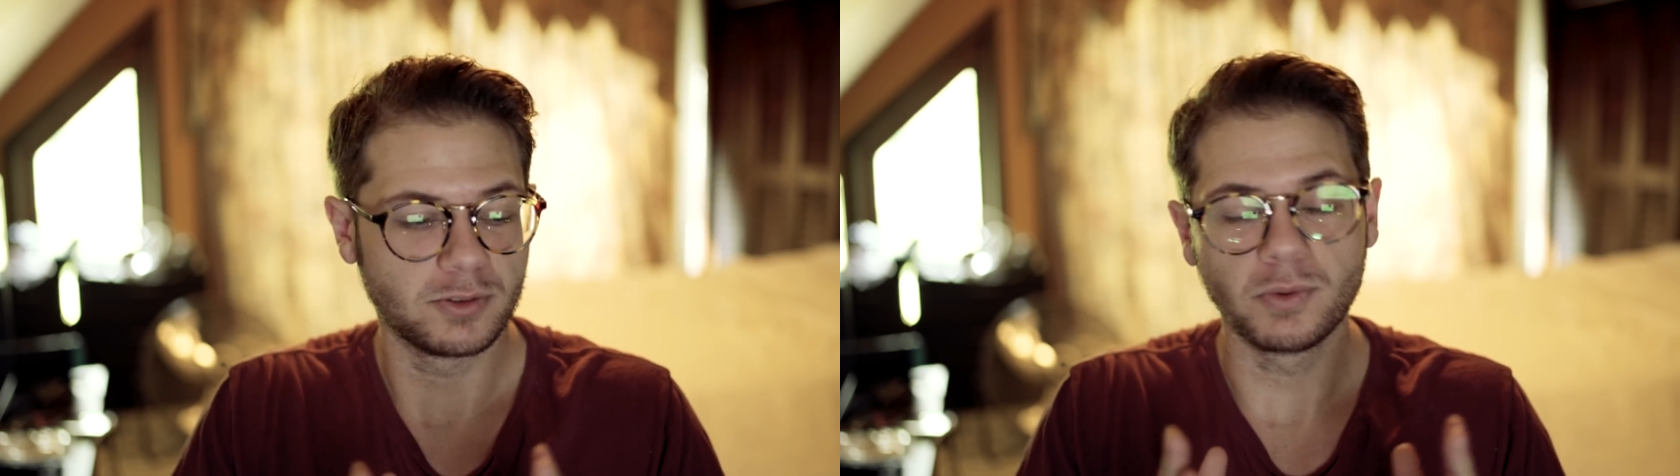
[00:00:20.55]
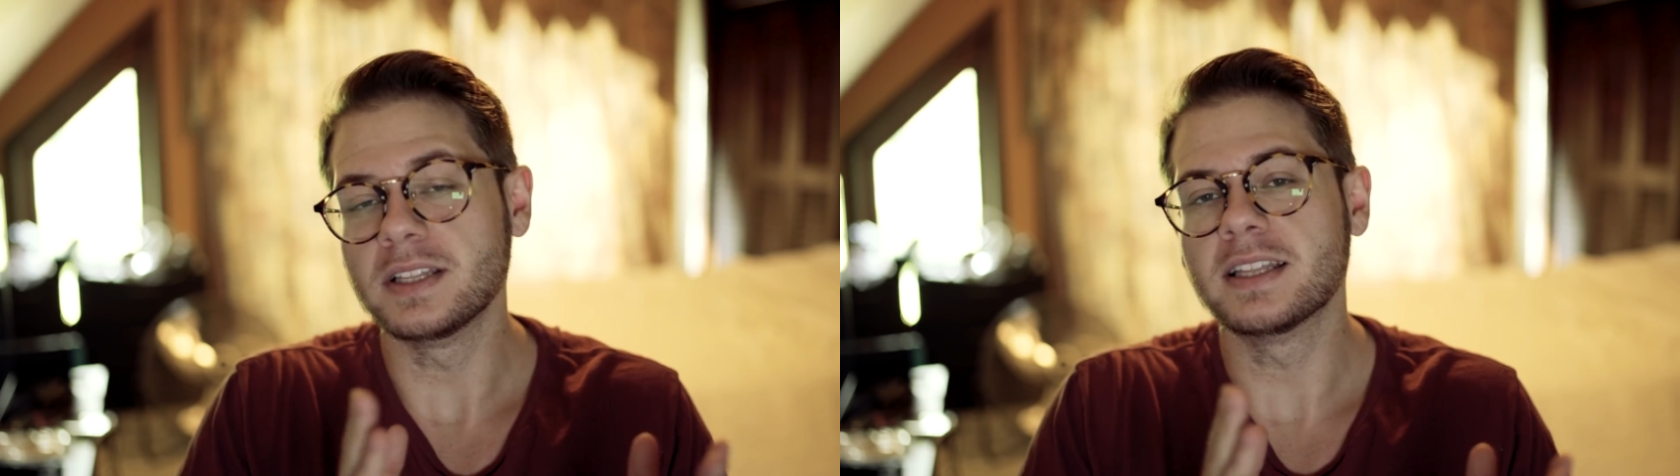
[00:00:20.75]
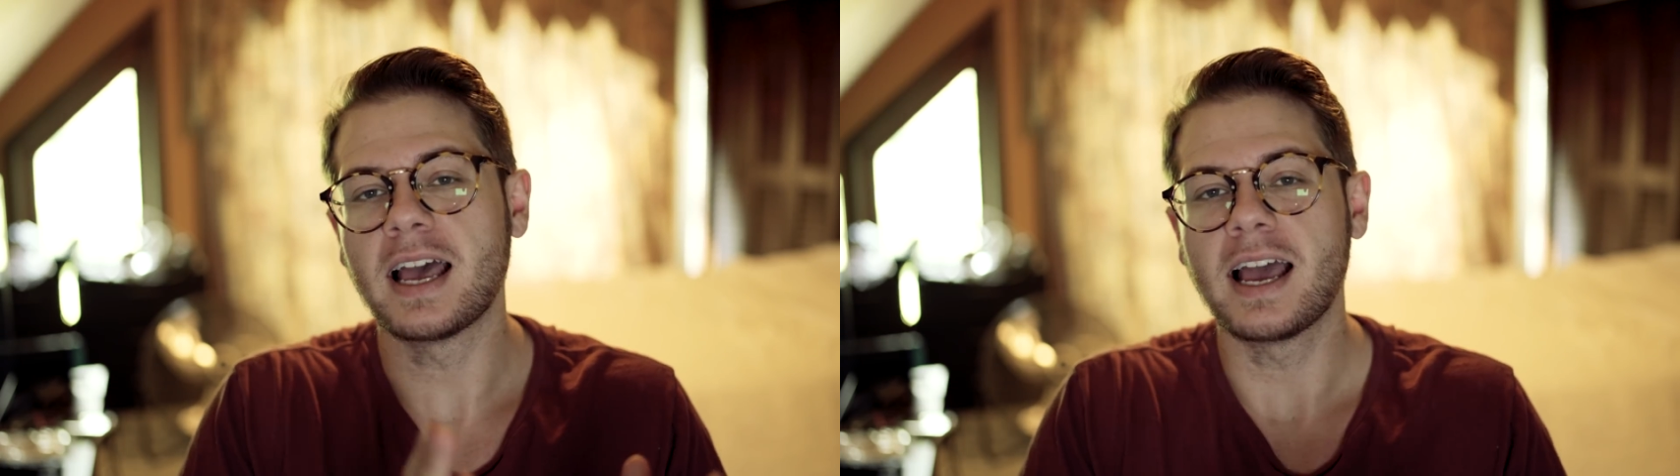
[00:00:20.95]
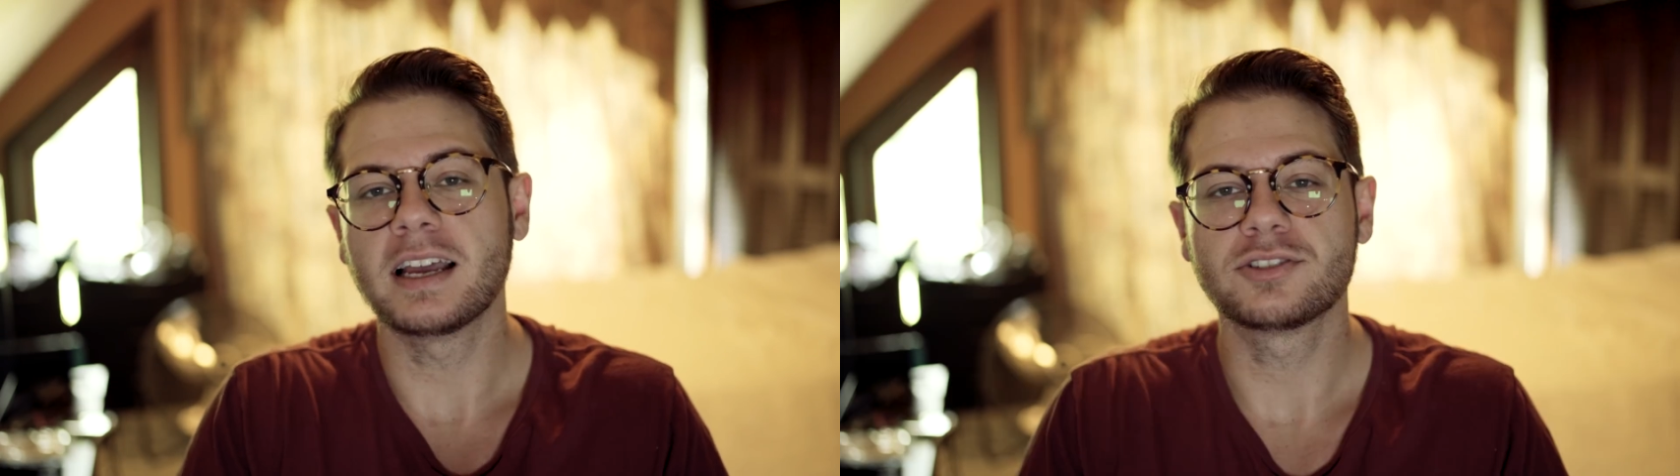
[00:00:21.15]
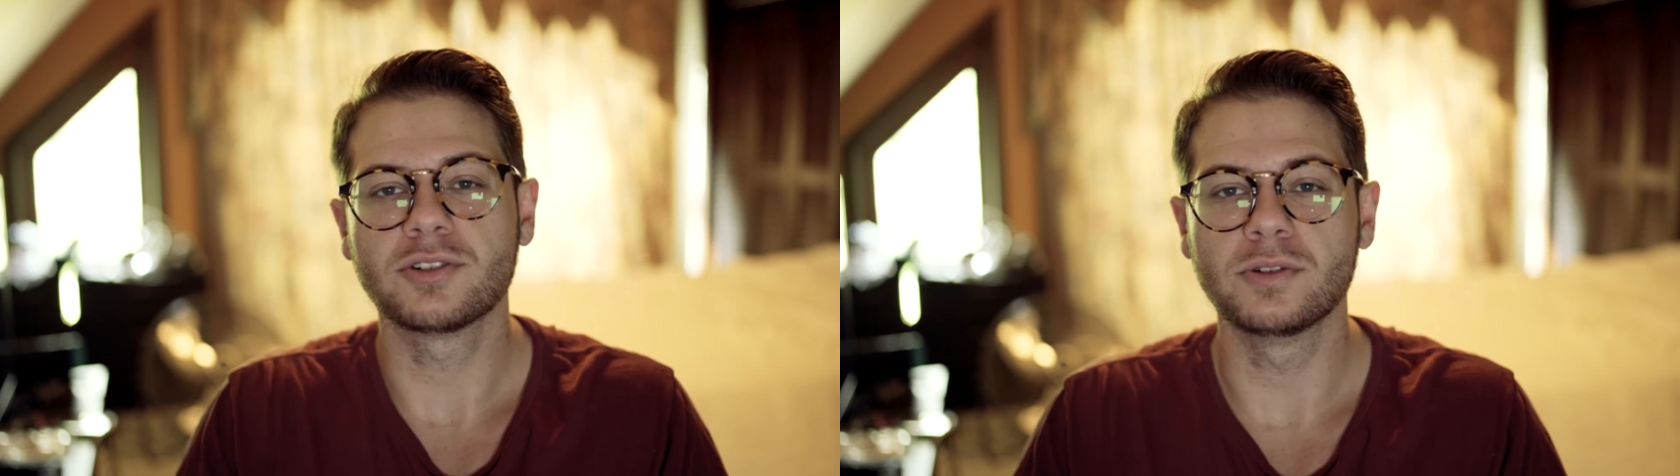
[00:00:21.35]
between the
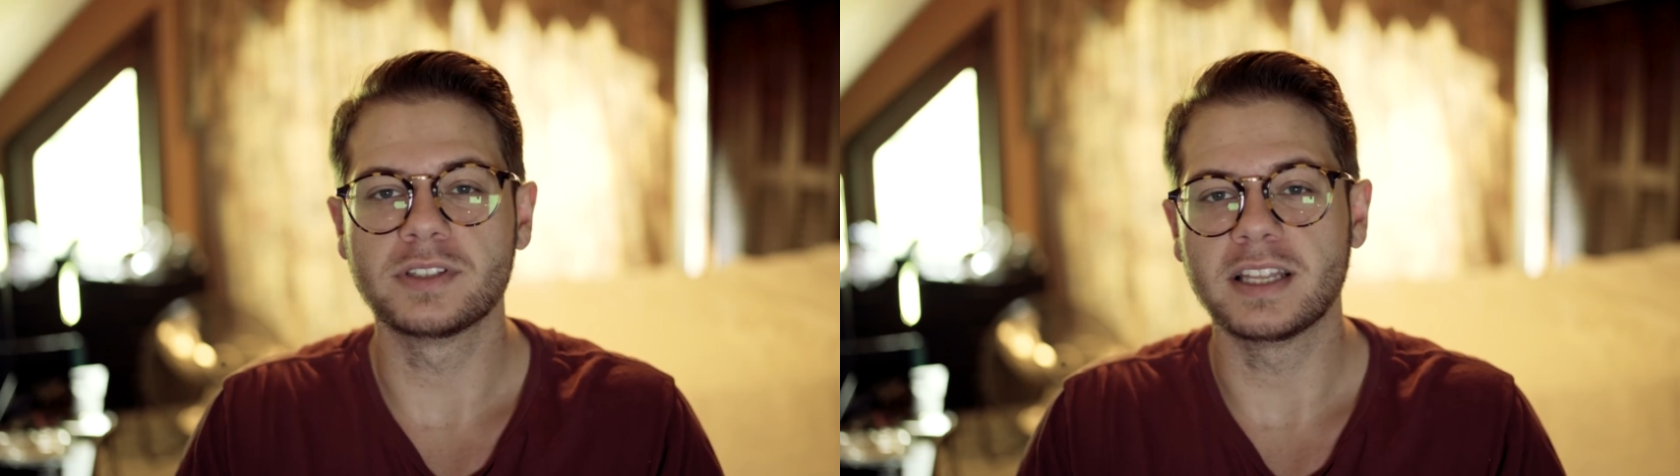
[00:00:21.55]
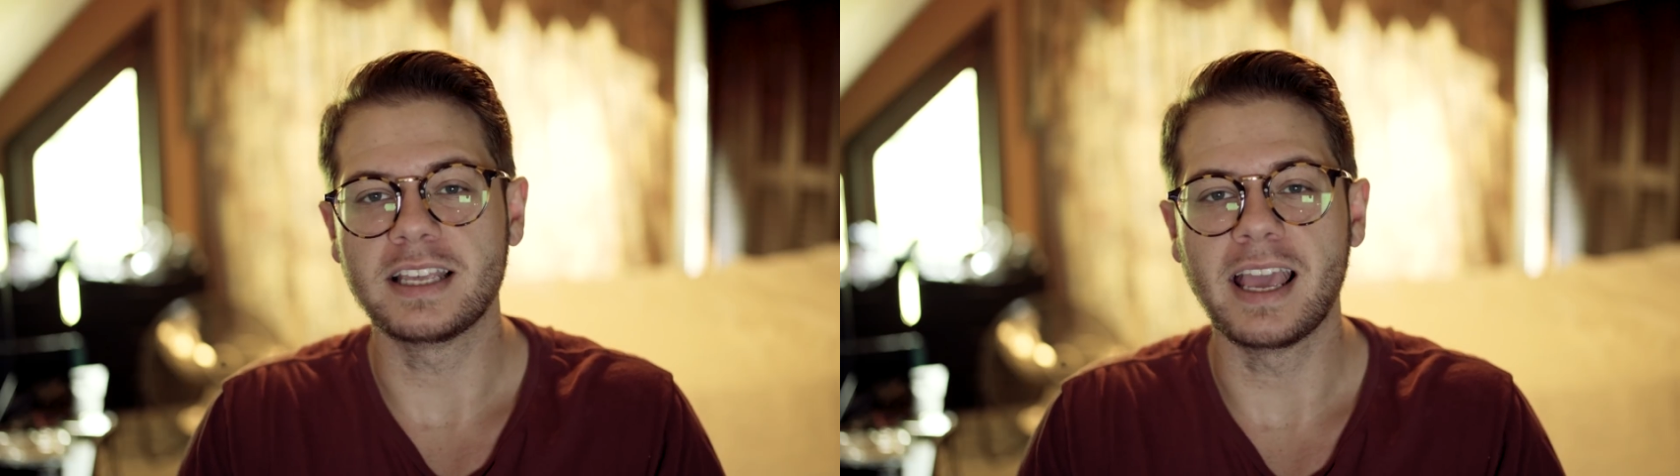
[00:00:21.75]
Astros and the